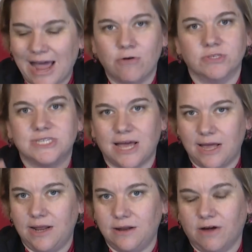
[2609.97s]

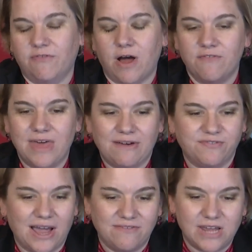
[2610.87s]
outside of that
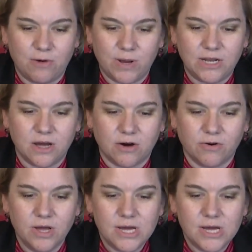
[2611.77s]
5-day window.